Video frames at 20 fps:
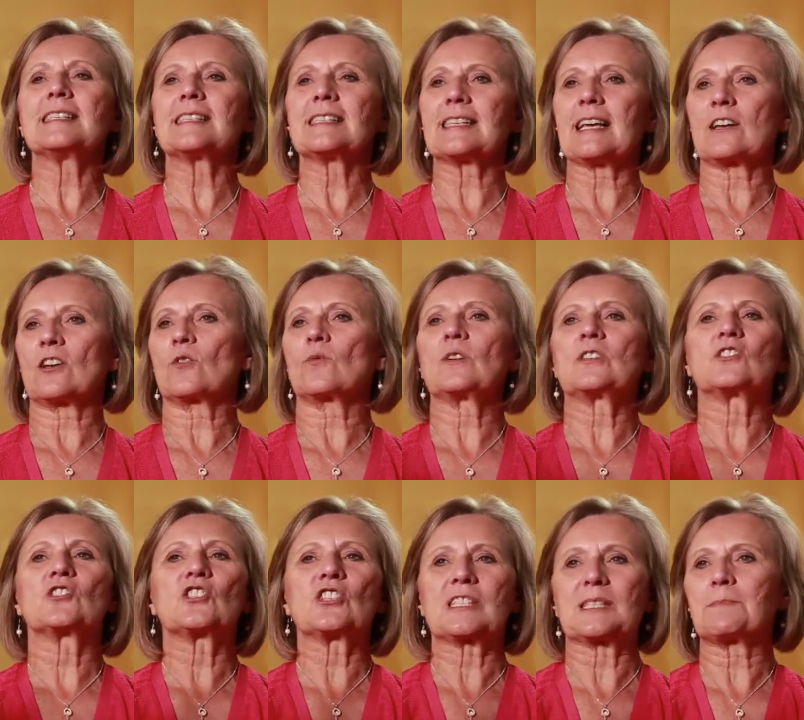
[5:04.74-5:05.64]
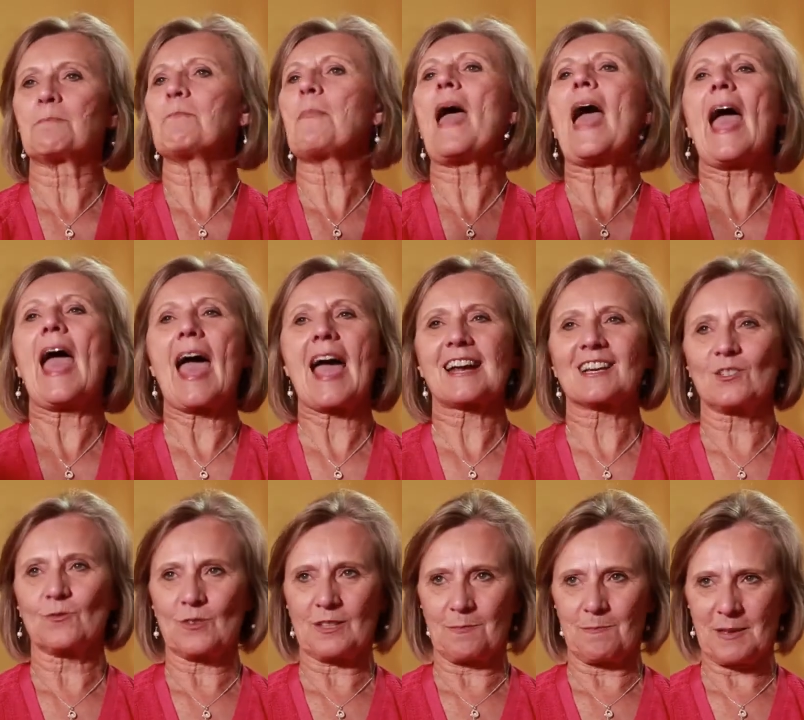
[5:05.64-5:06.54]
center was just
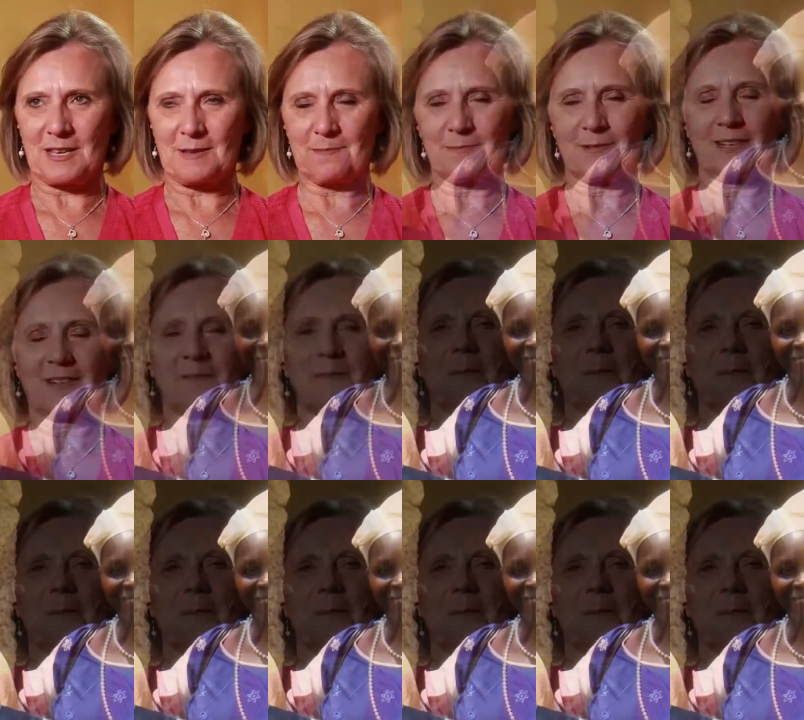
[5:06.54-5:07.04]
packed with people.